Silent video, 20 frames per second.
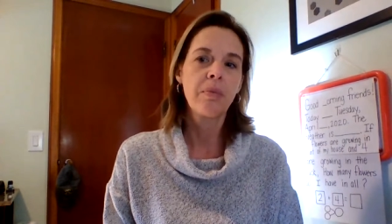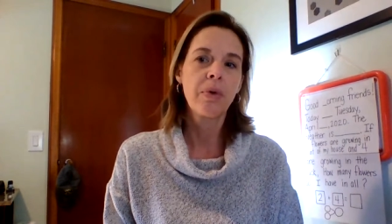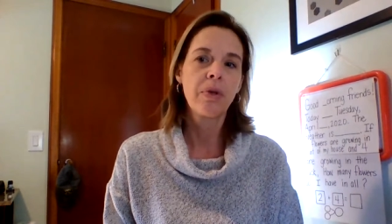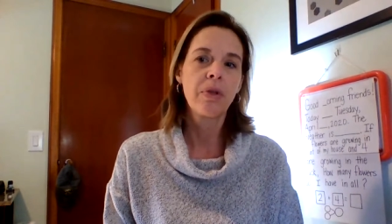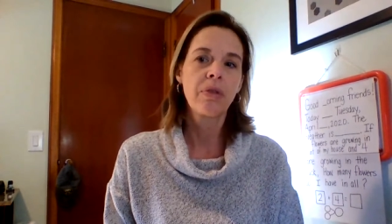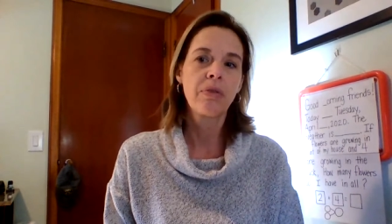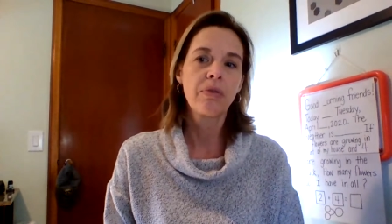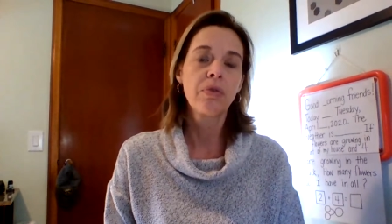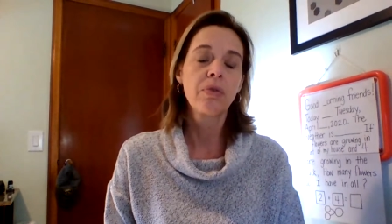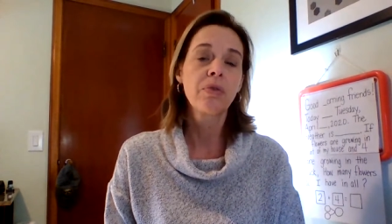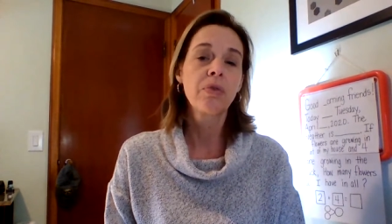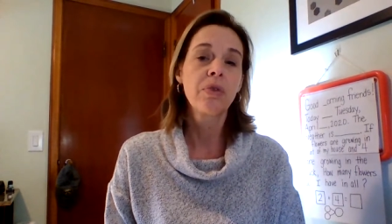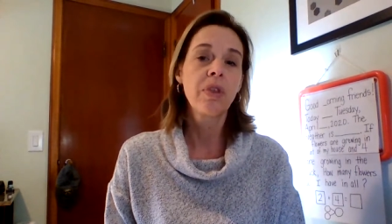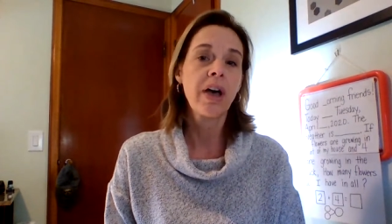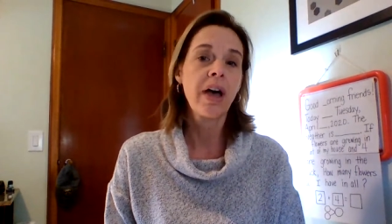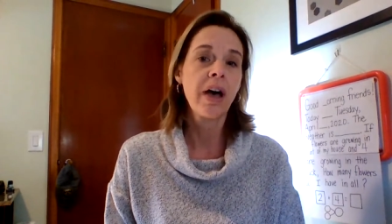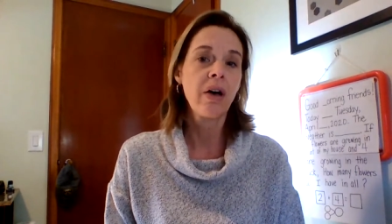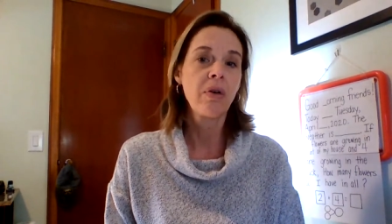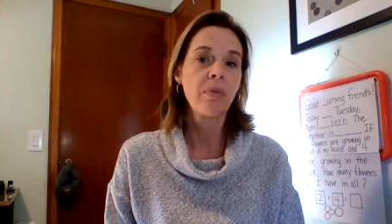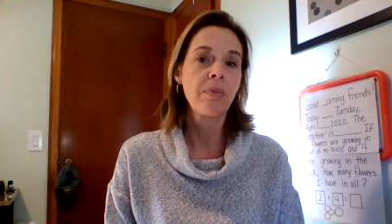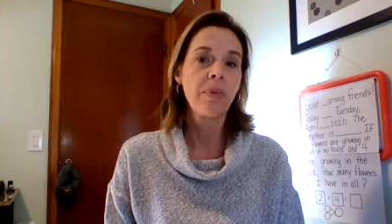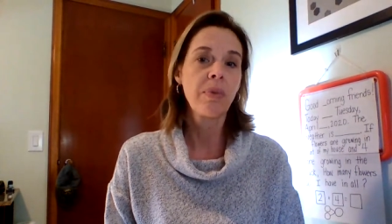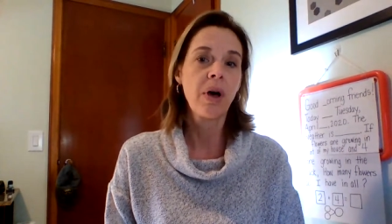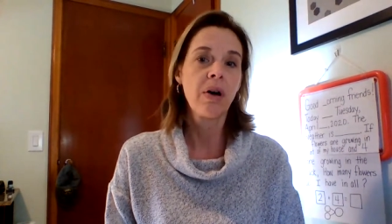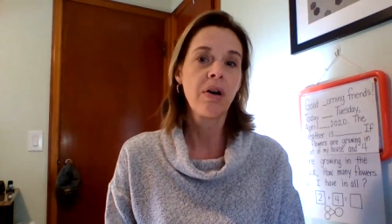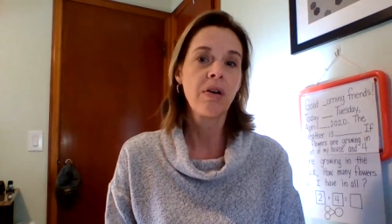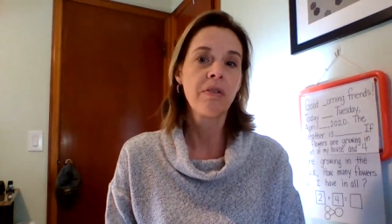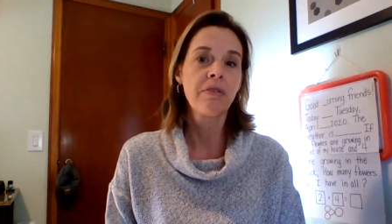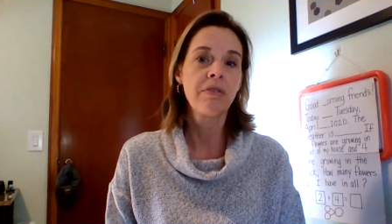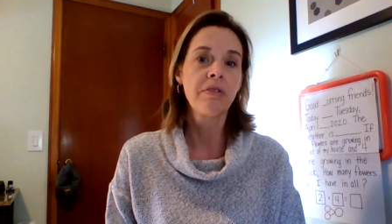through the help
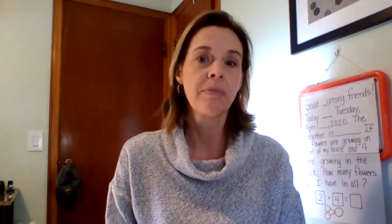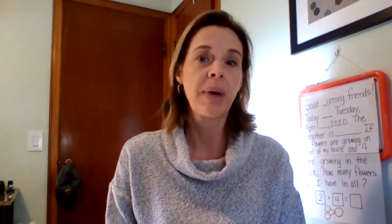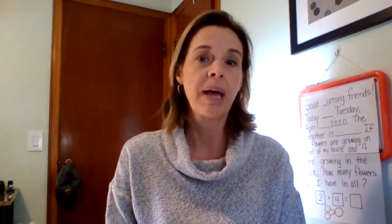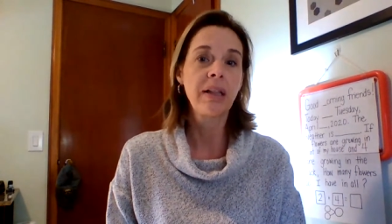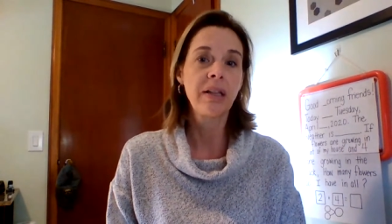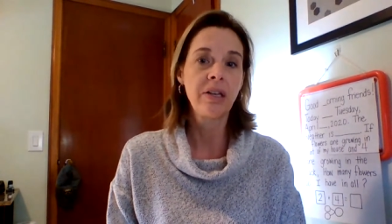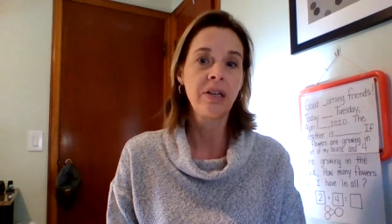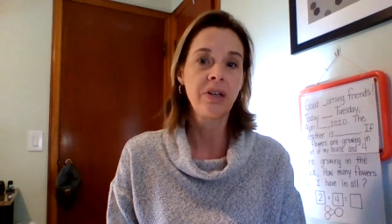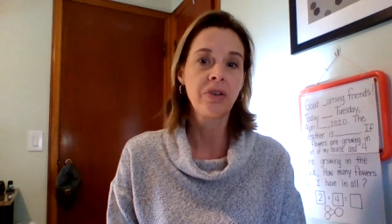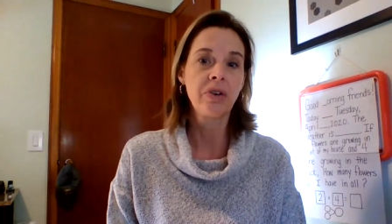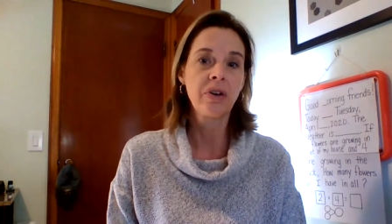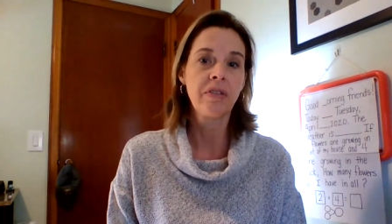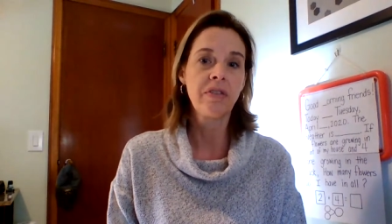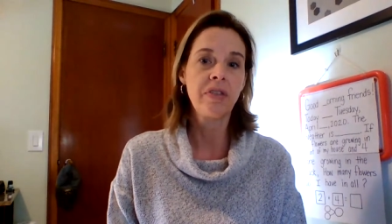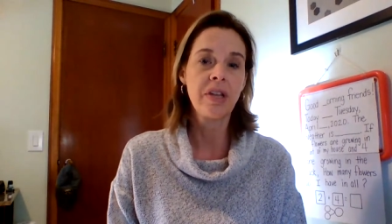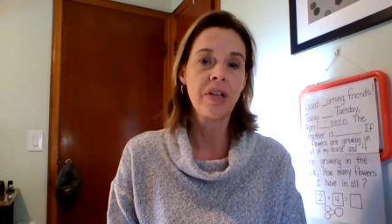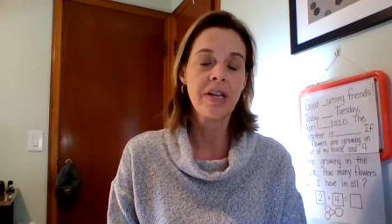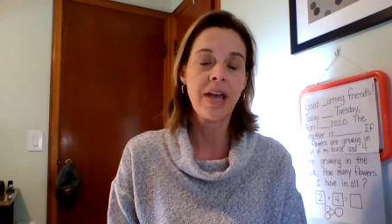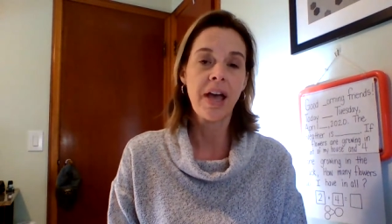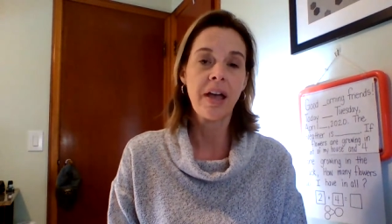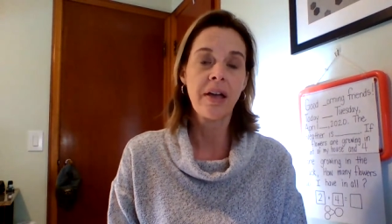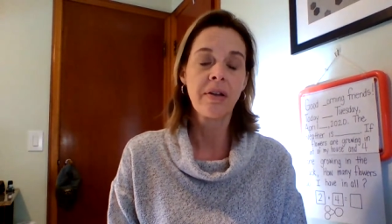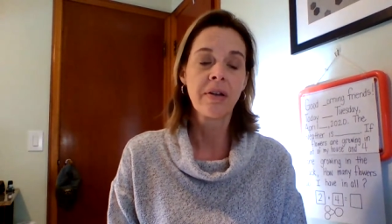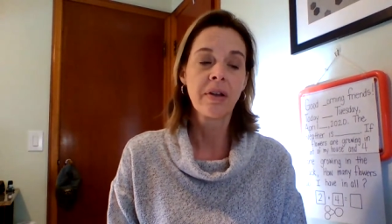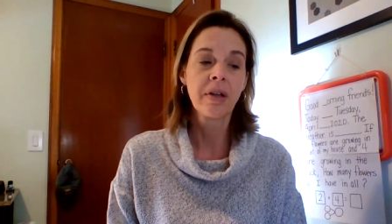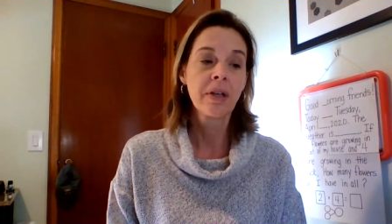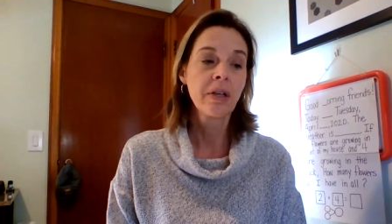of my leader of the day.